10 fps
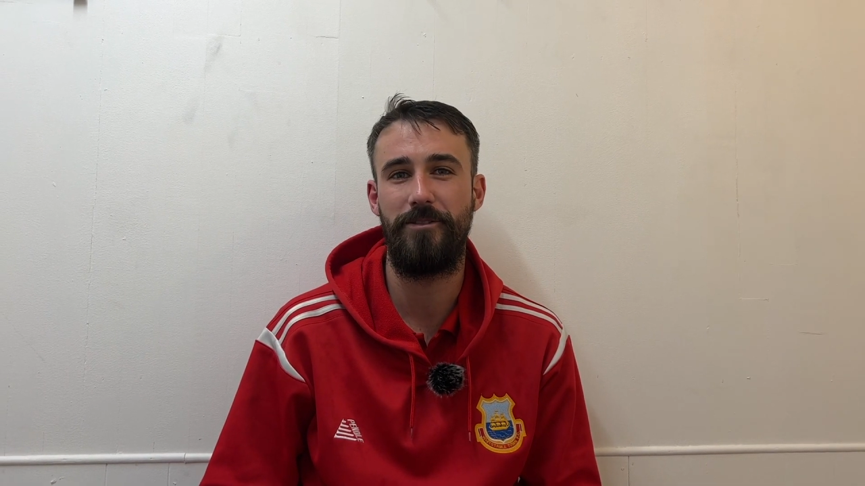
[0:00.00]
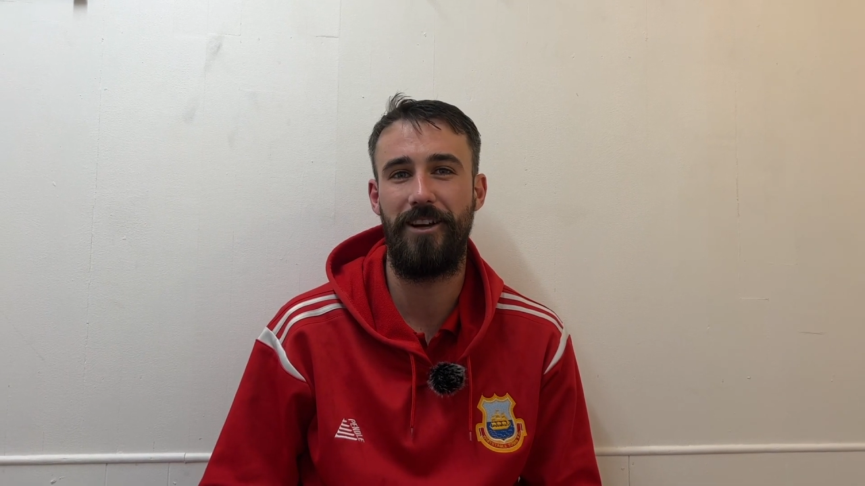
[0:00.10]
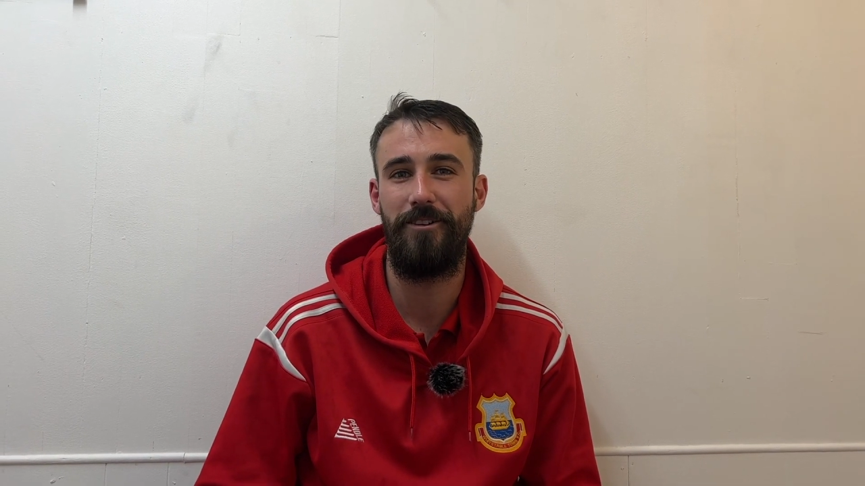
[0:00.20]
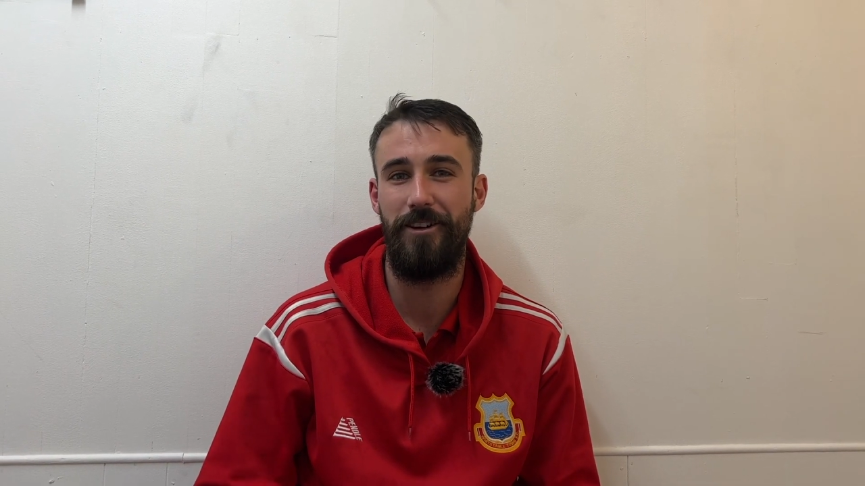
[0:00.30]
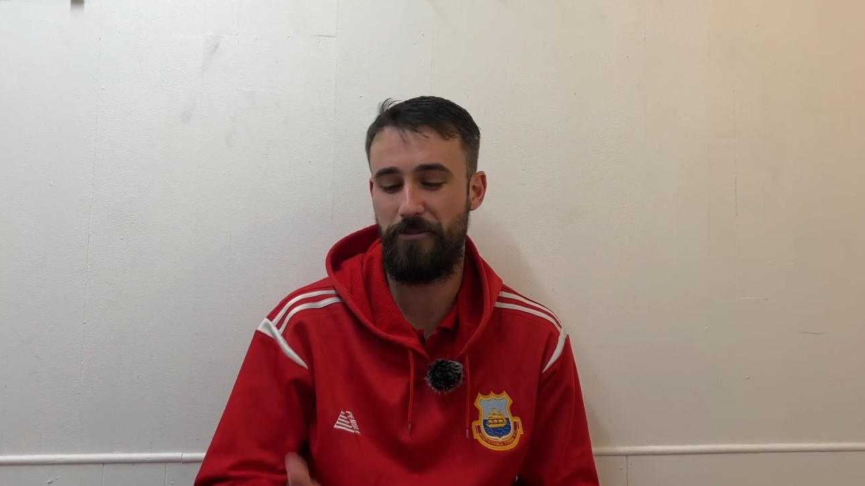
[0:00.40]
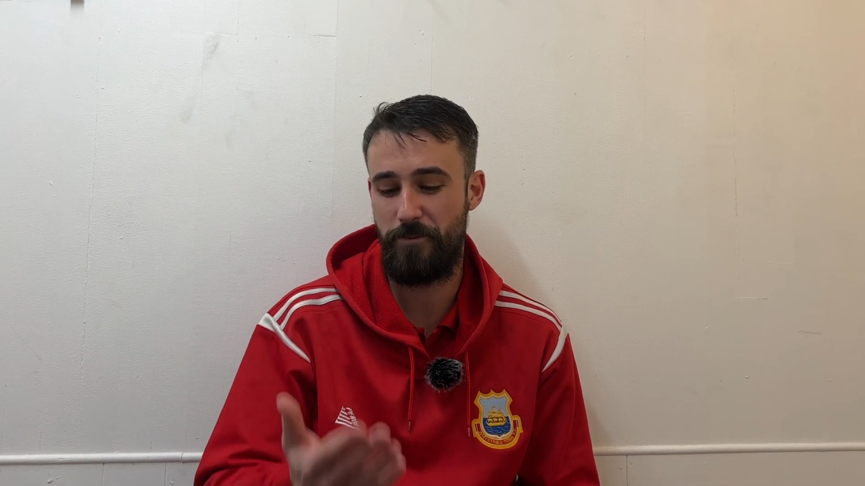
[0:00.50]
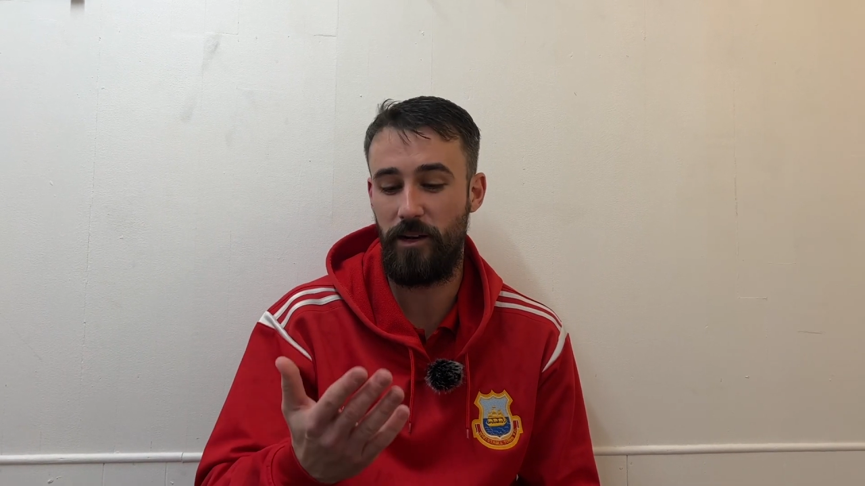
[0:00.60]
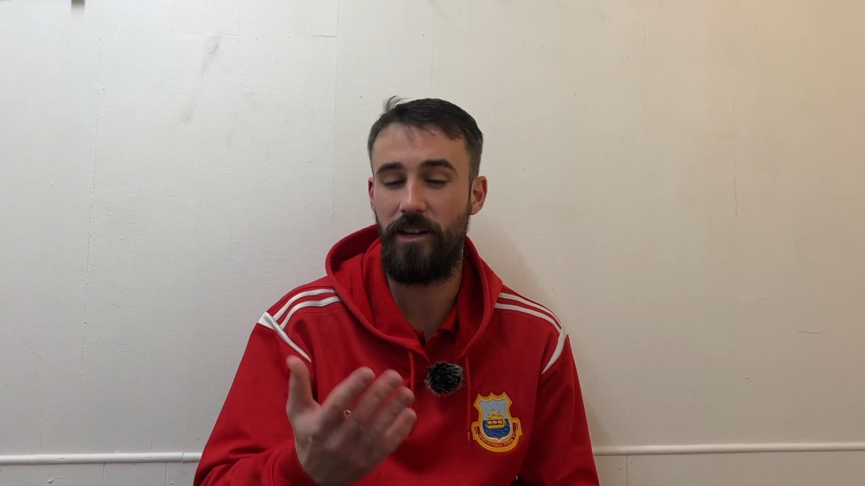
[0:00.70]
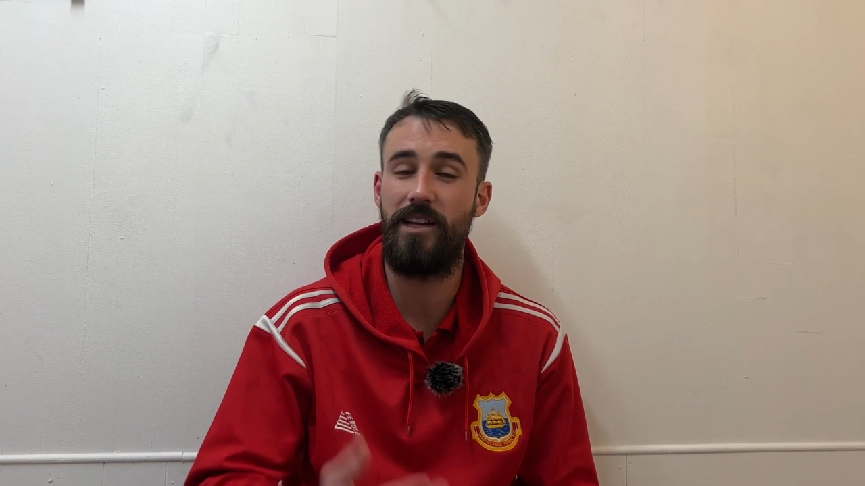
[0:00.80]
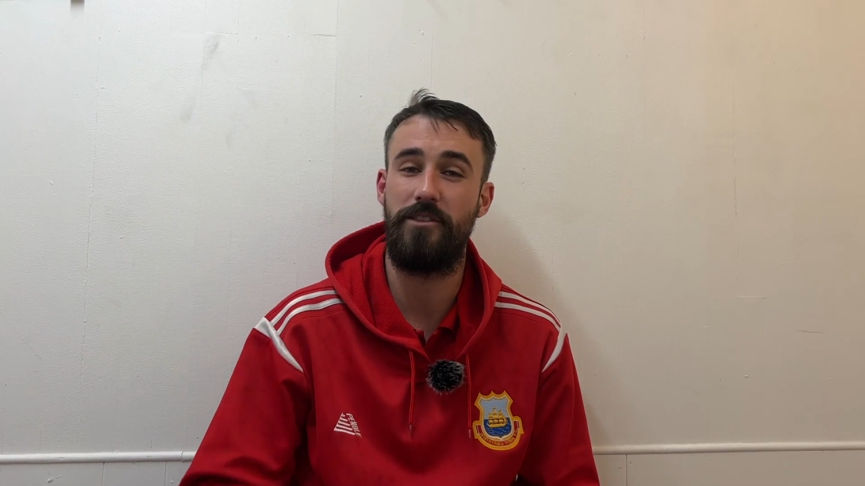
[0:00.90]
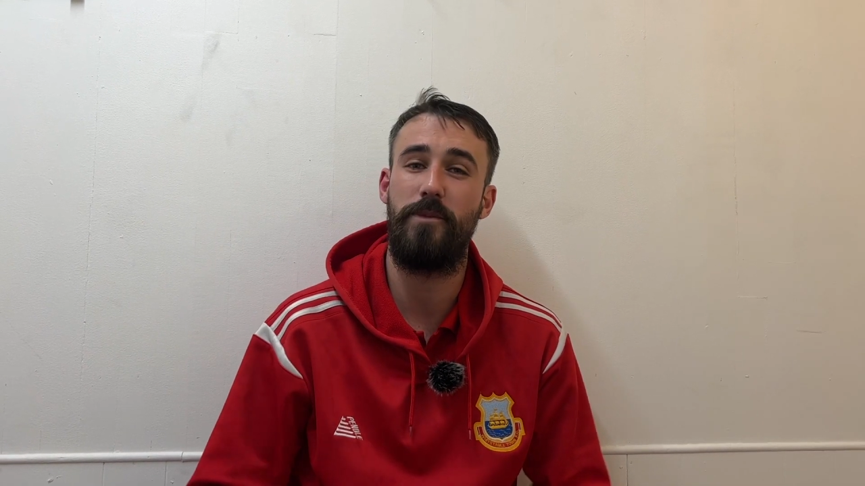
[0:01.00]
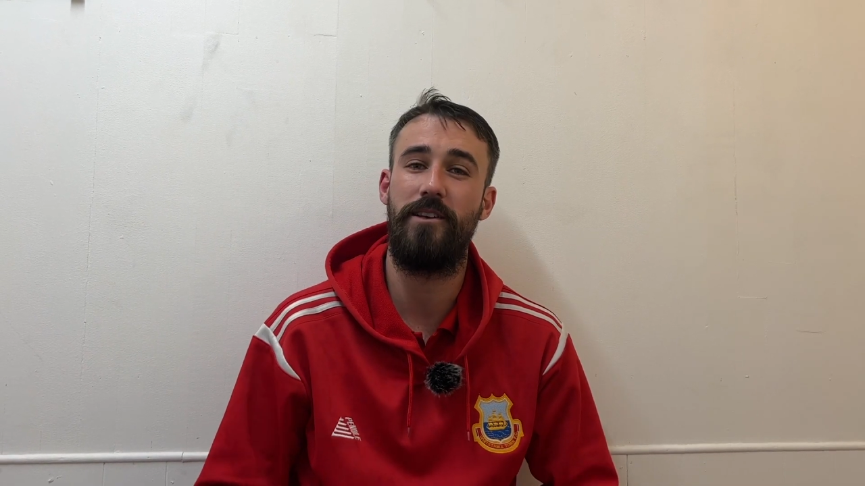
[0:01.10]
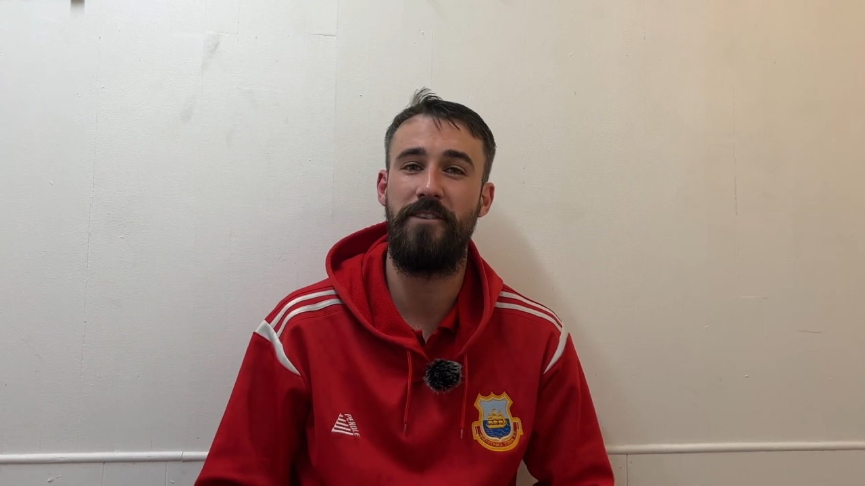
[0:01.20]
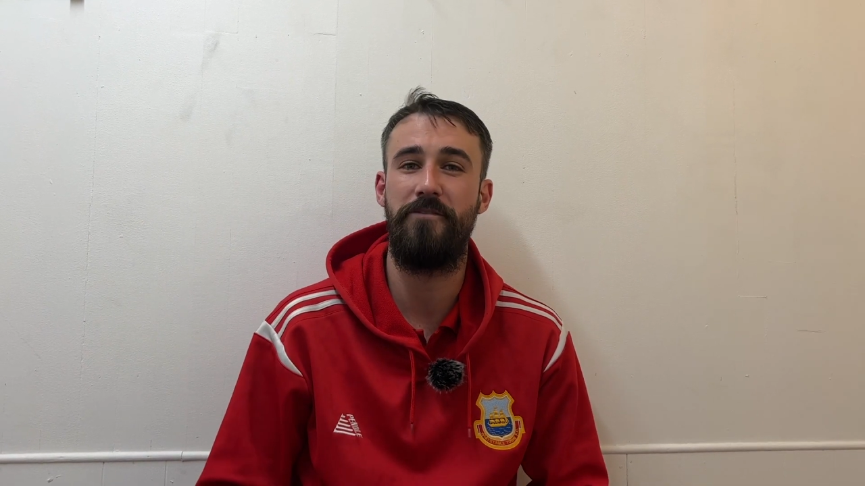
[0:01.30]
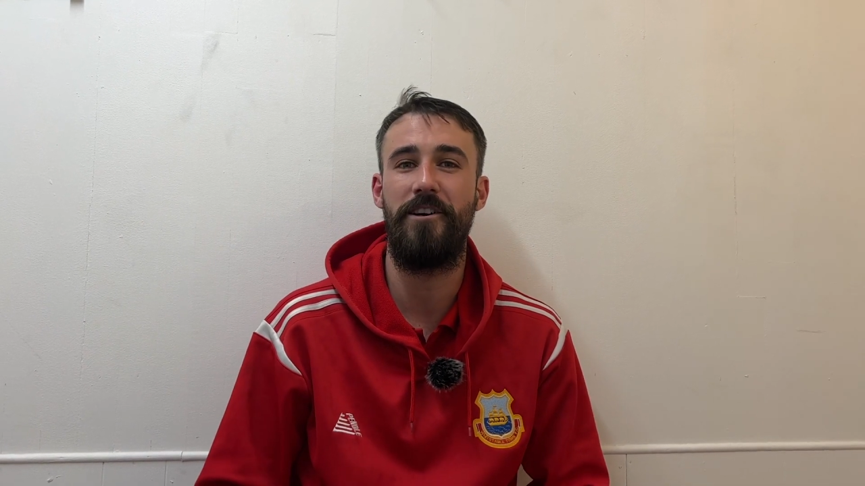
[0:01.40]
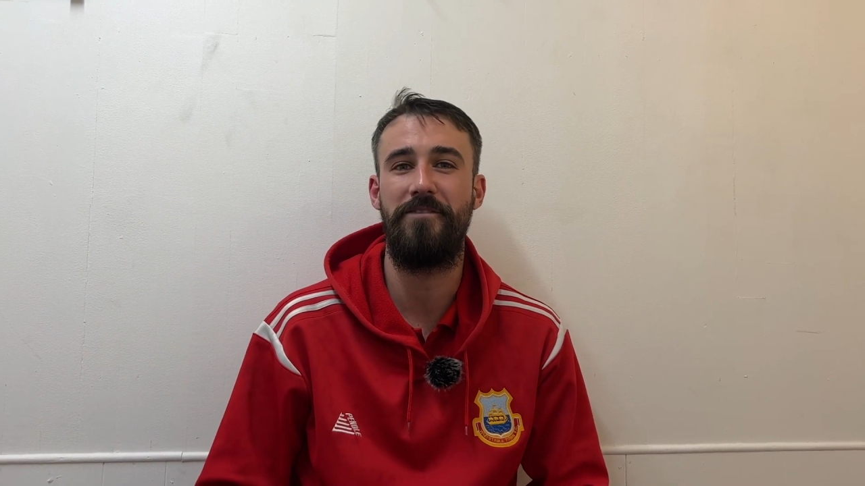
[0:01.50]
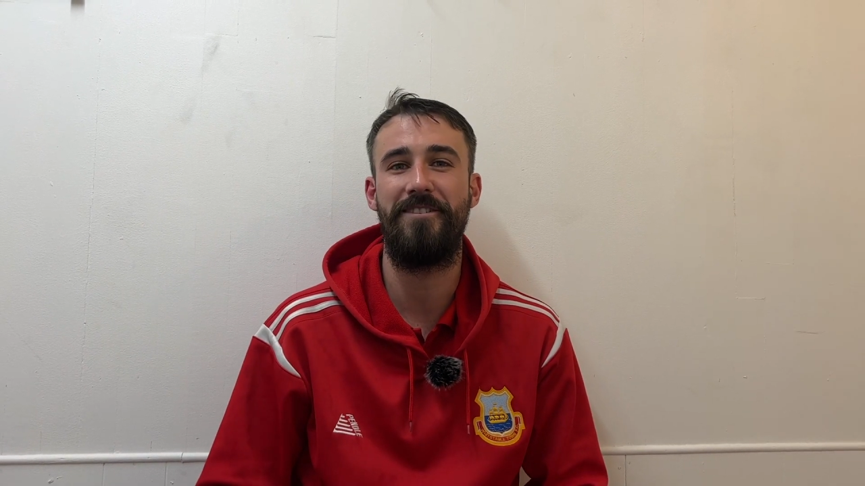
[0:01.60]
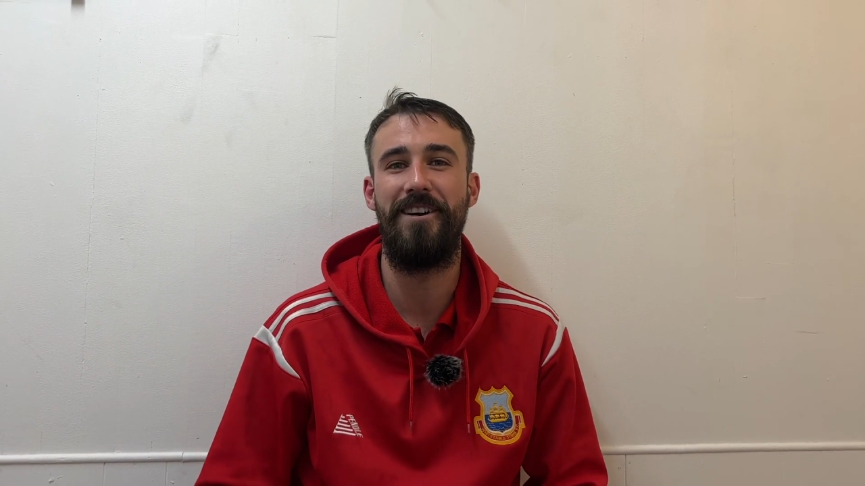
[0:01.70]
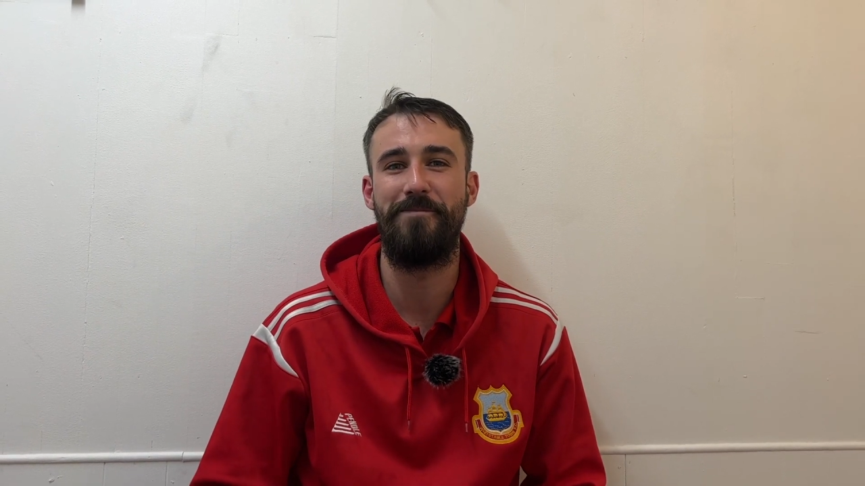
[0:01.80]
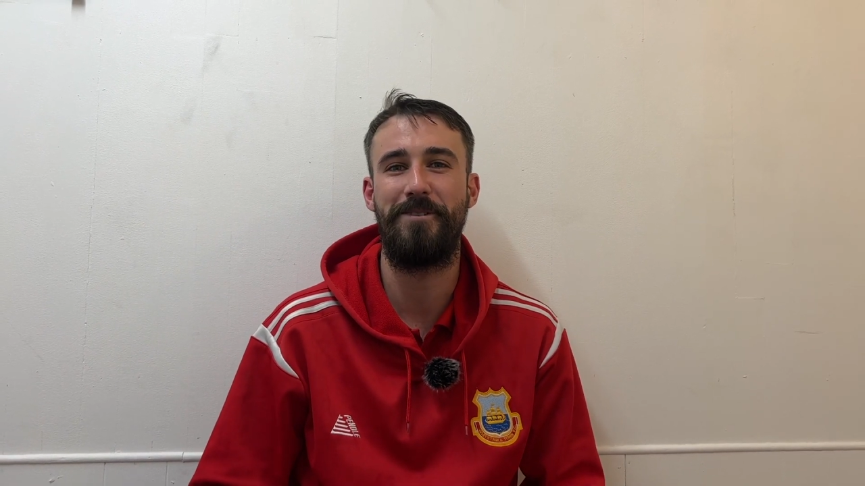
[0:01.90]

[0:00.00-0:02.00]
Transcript: So I've spun that five times,